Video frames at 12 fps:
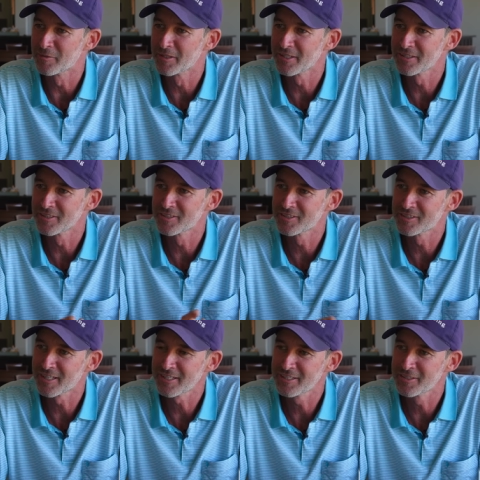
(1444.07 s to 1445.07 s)
yeah, is at George?
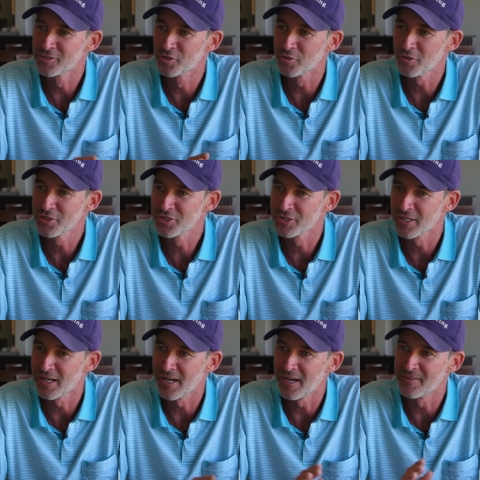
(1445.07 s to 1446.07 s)
The stud and George,
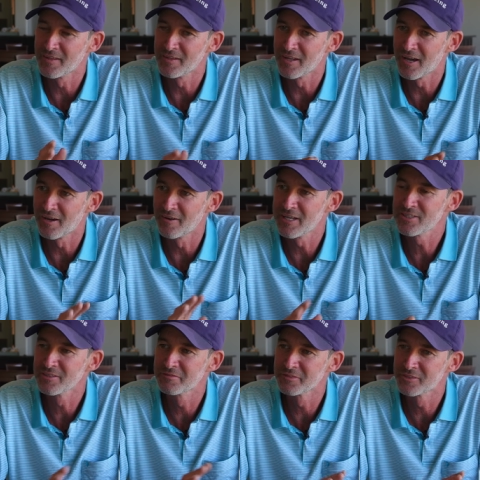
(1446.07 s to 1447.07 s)
yeah. and then our
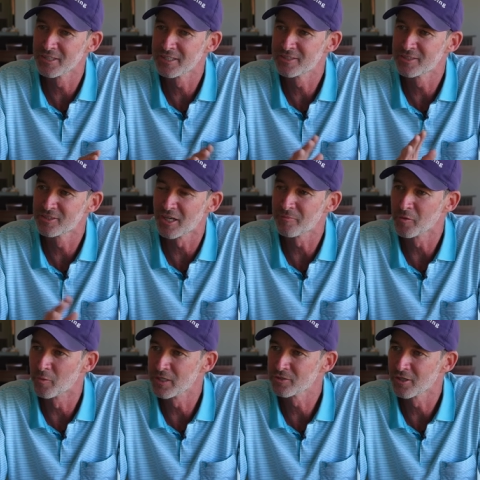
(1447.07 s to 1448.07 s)
racing facilities up
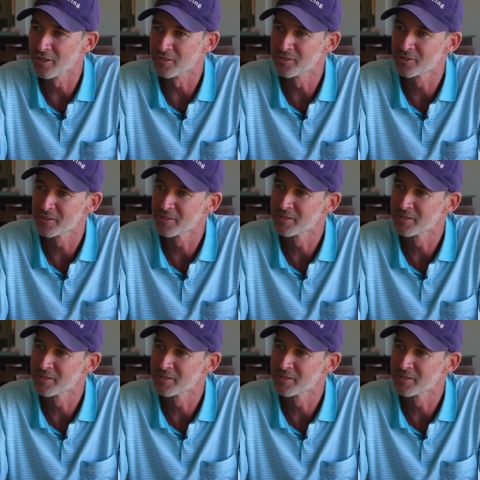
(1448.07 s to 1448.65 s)
the west coast.